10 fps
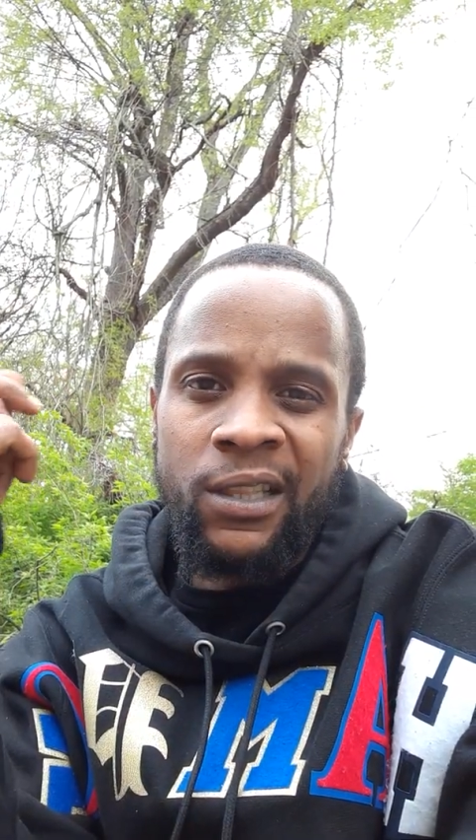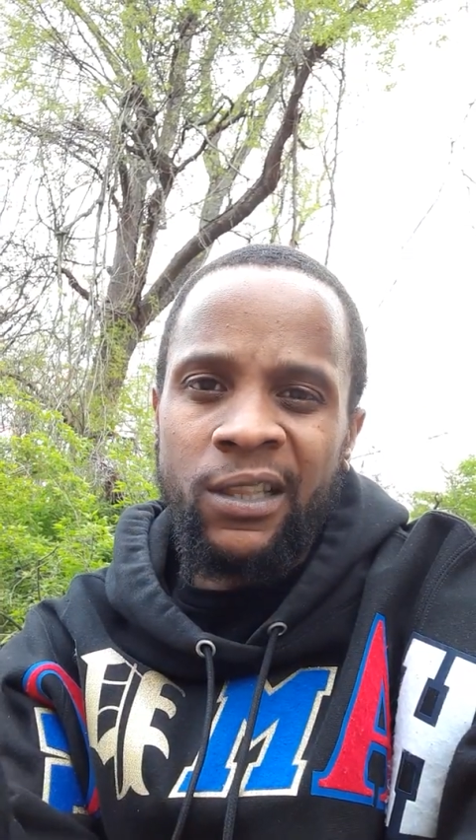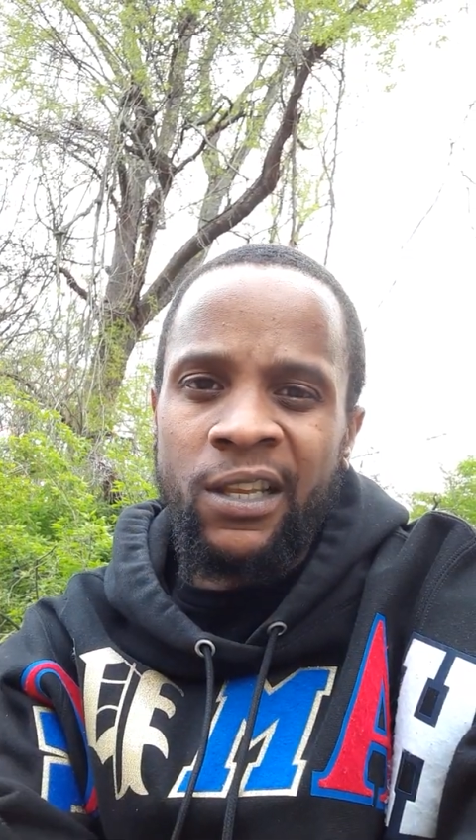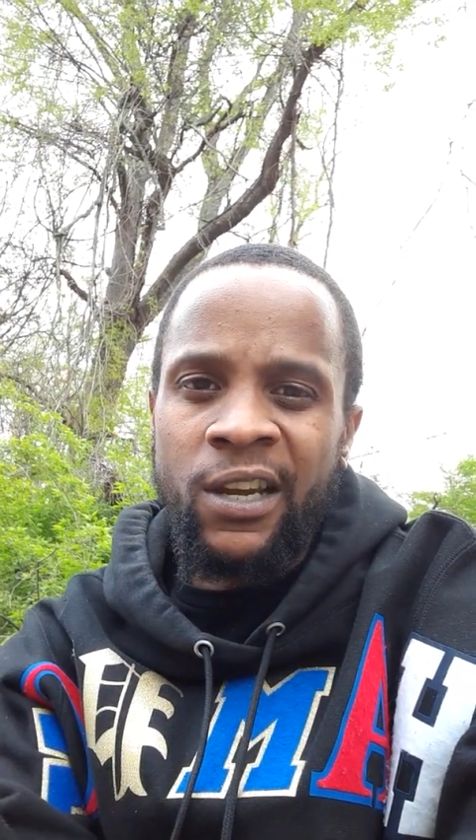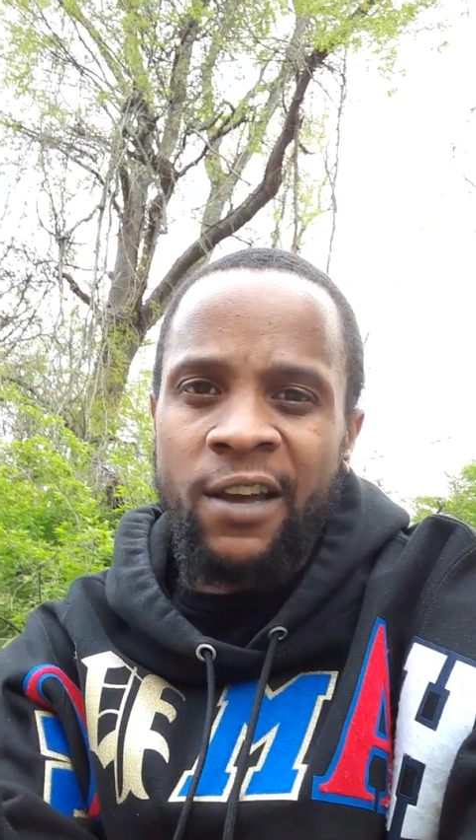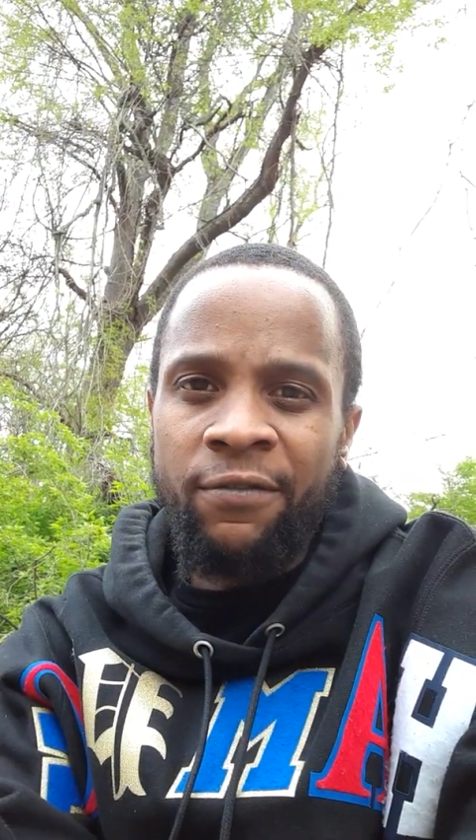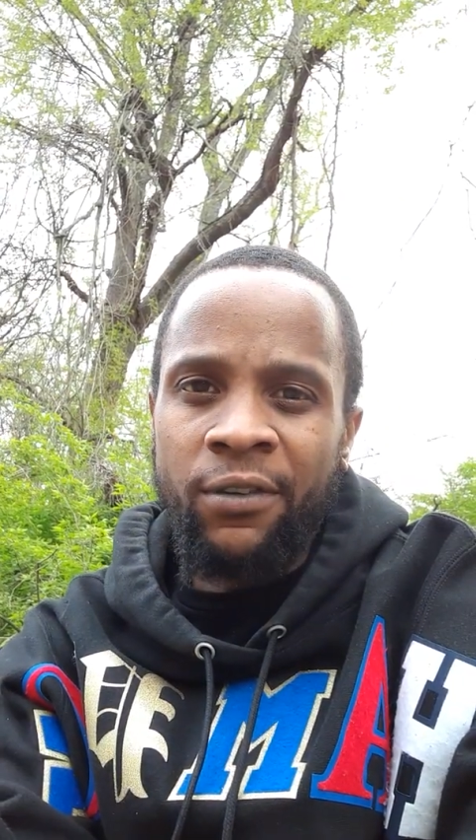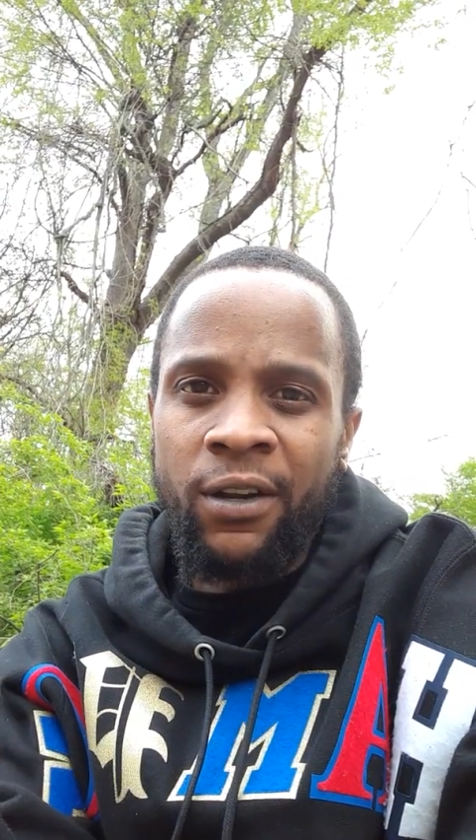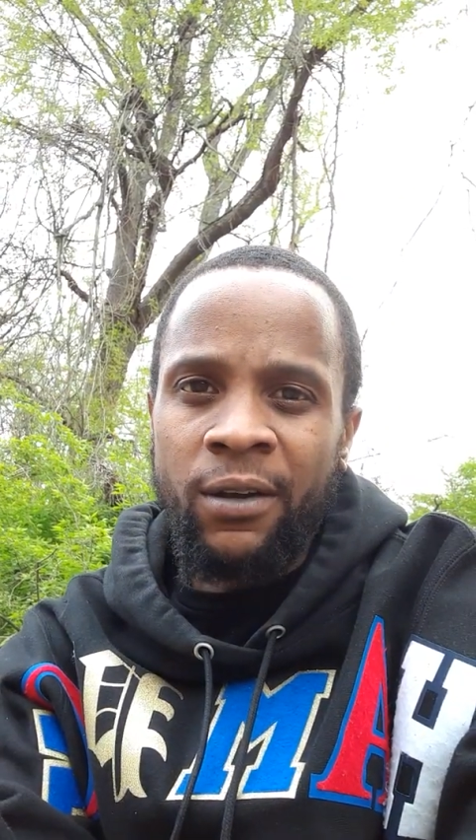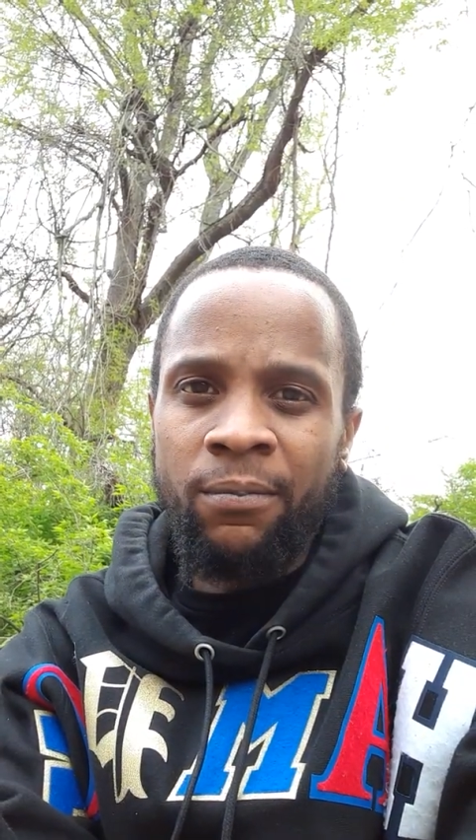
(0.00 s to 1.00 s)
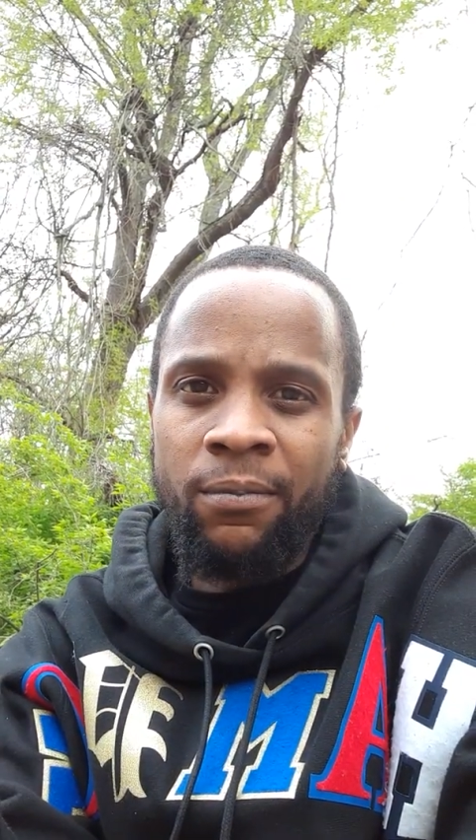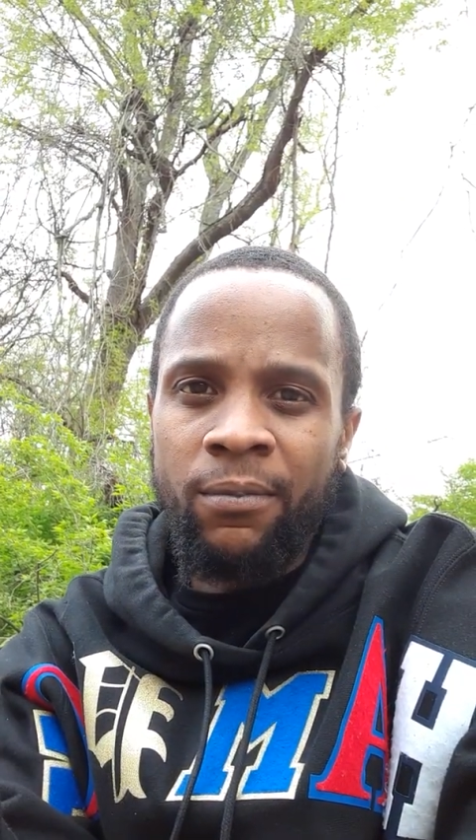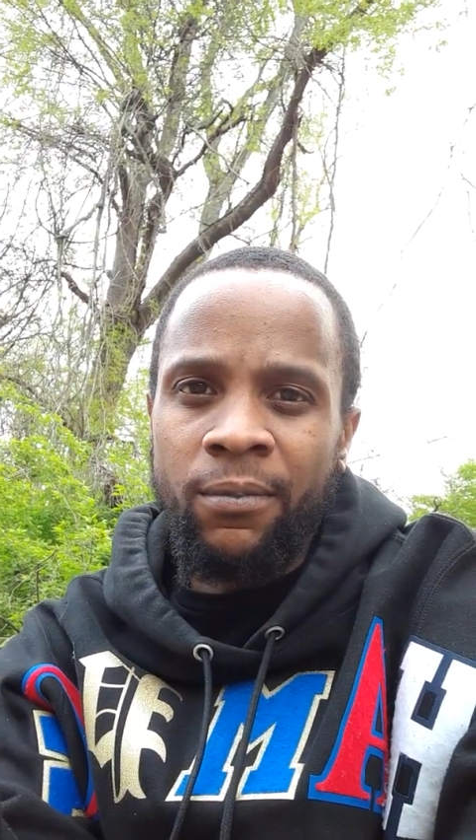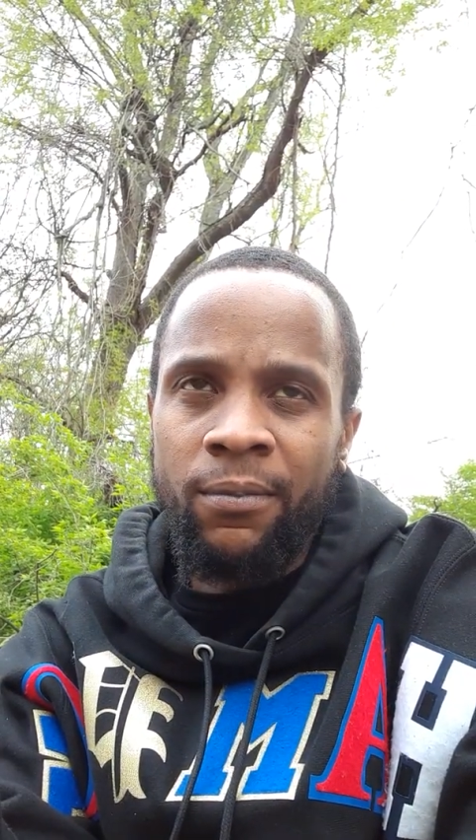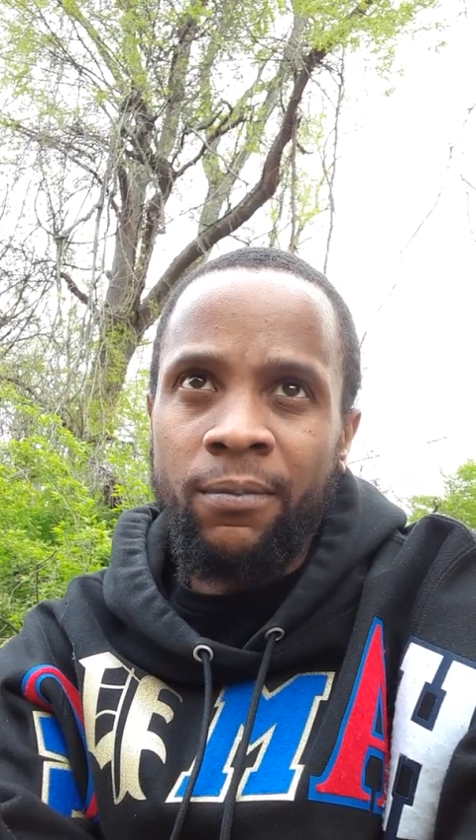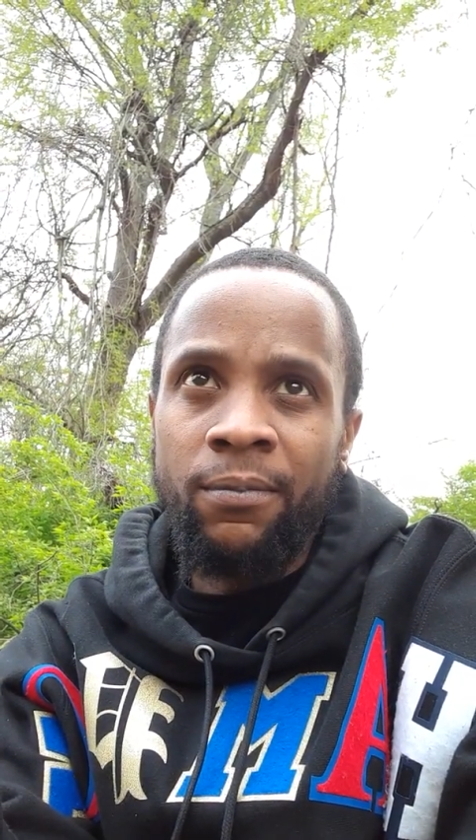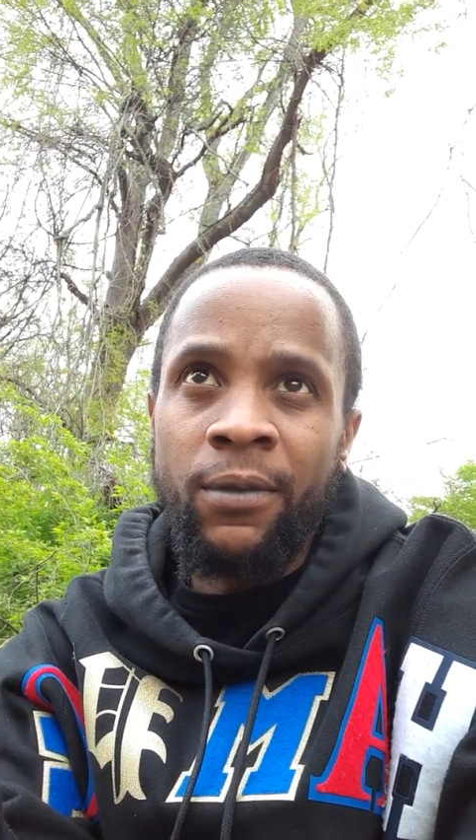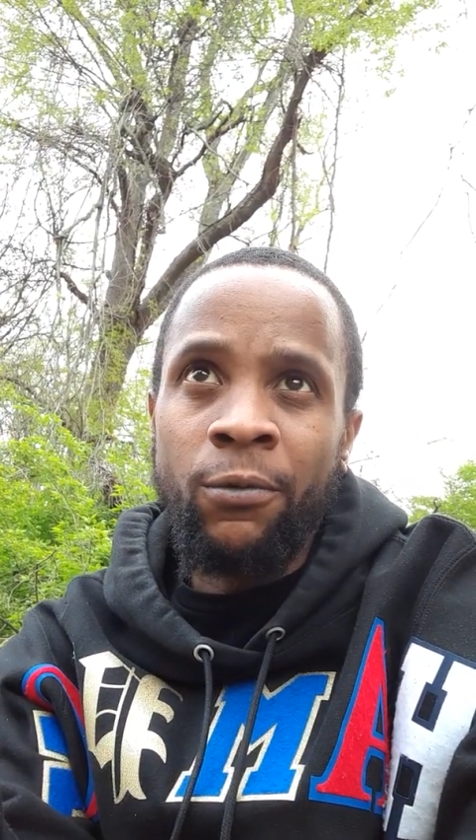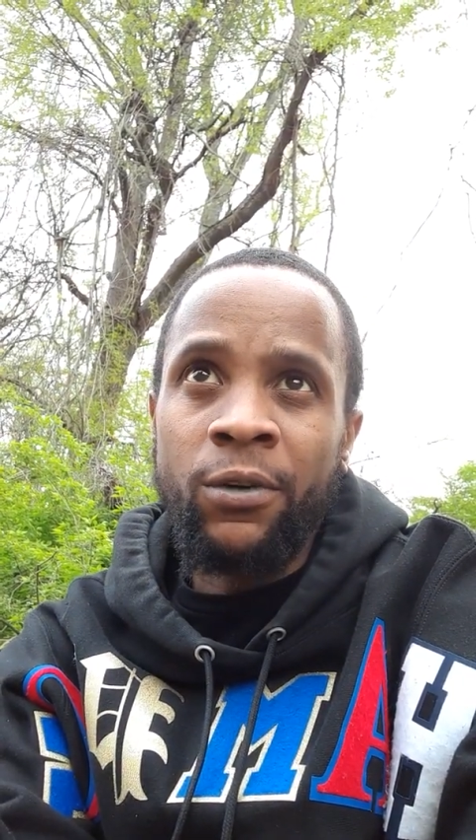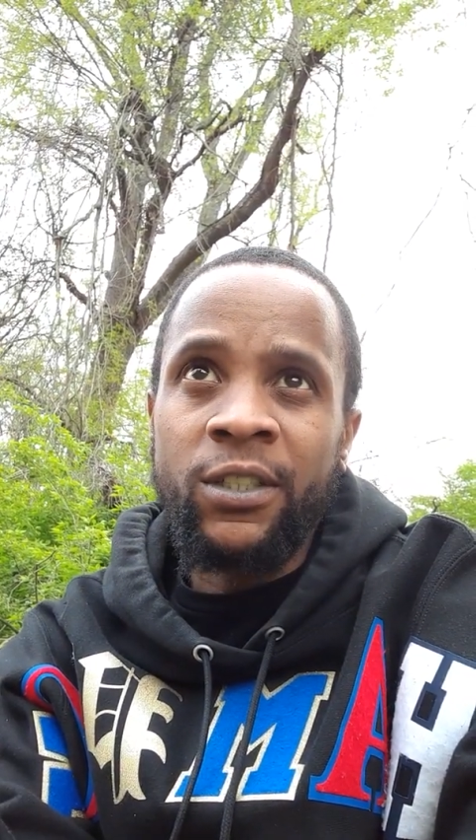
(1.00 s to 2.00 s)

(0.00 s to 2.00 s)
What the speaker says: The Nephilim, there were